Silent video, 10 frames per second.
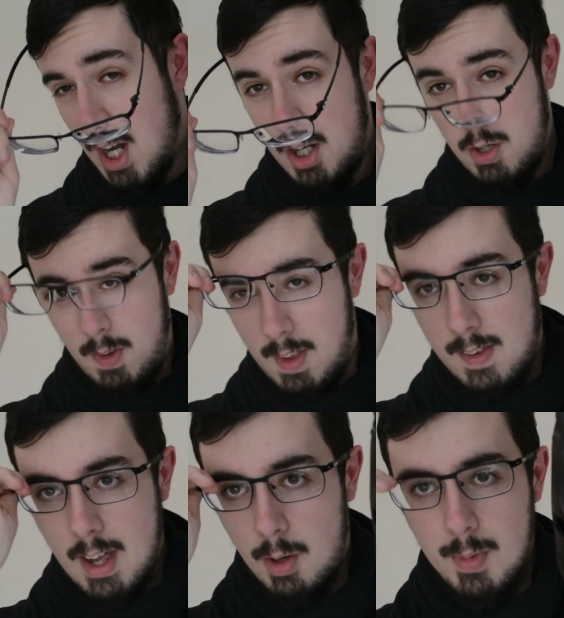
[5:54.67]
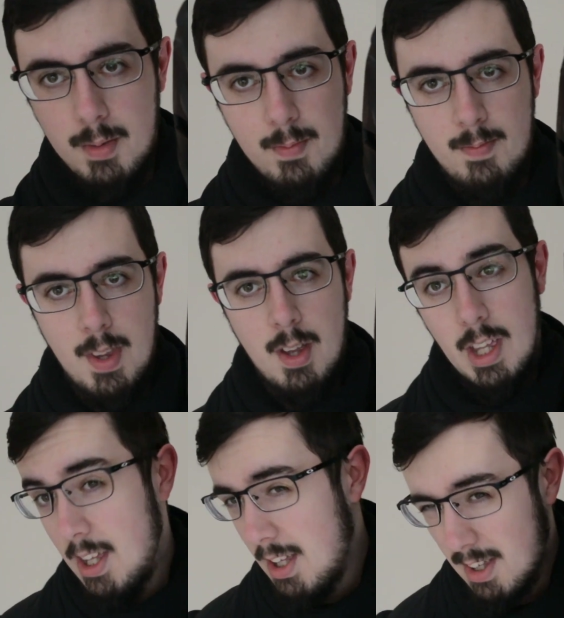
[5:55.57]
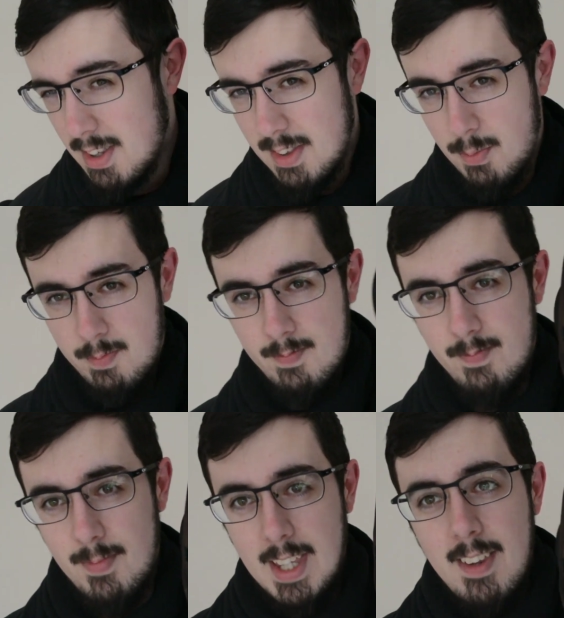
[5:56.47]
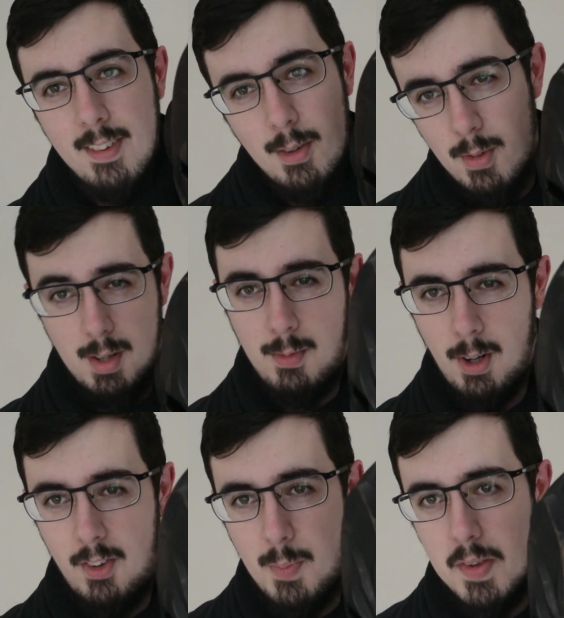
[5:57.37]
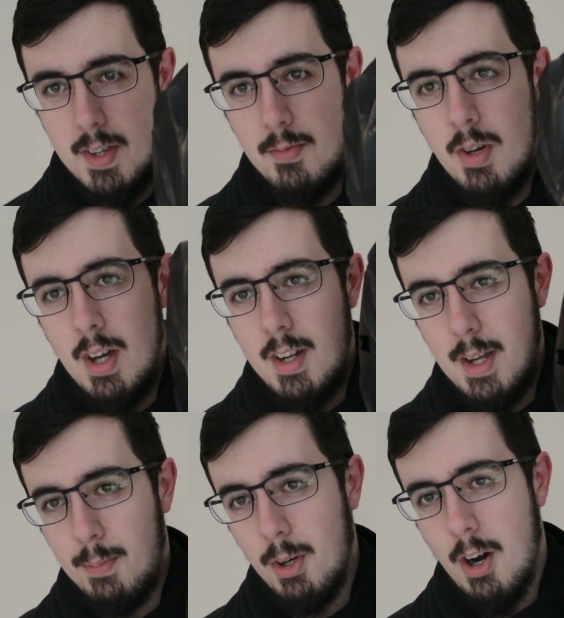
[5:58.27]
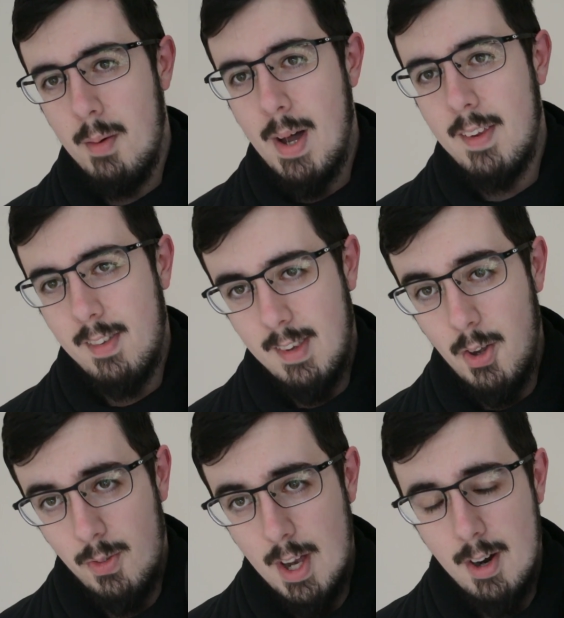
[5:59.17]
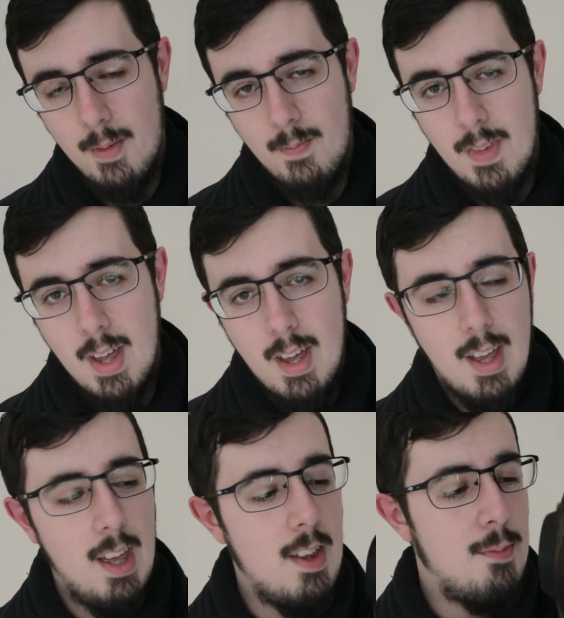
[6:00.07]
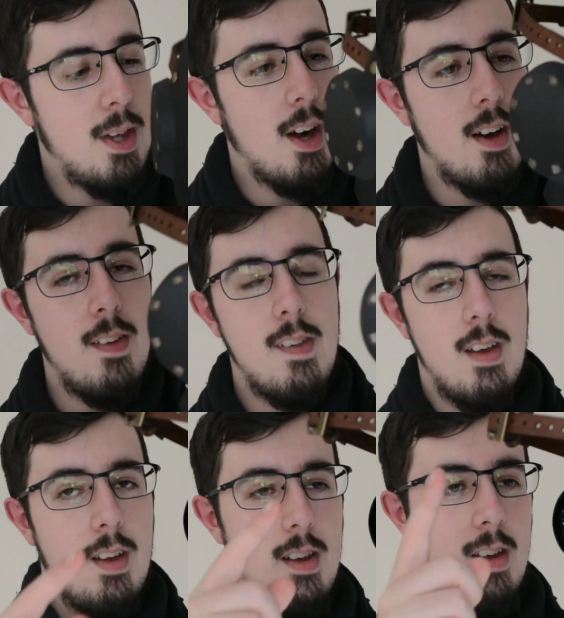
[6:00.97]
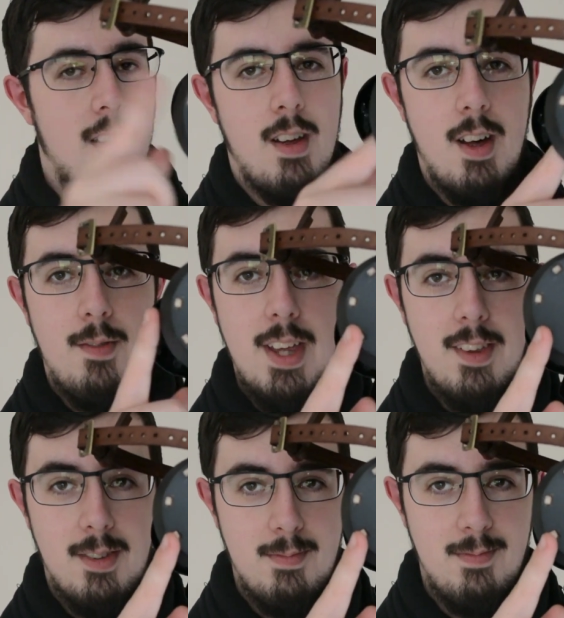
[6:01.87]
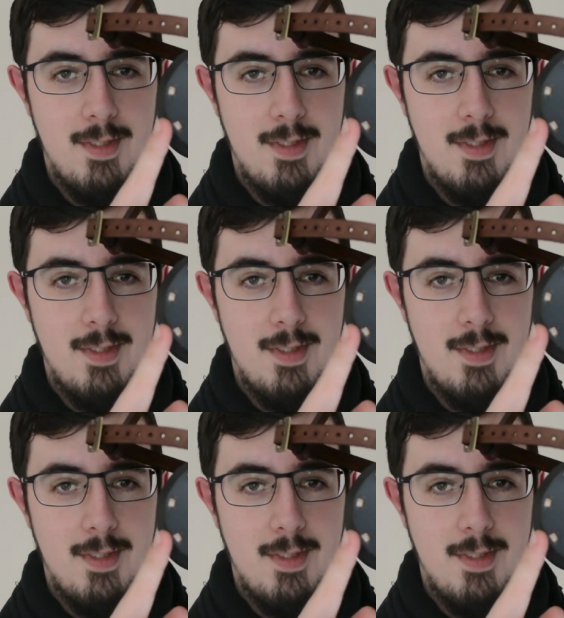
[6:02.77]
why I chose this helmet, because it's easily one of the more expensive Temple Guard masks out there, is because of these.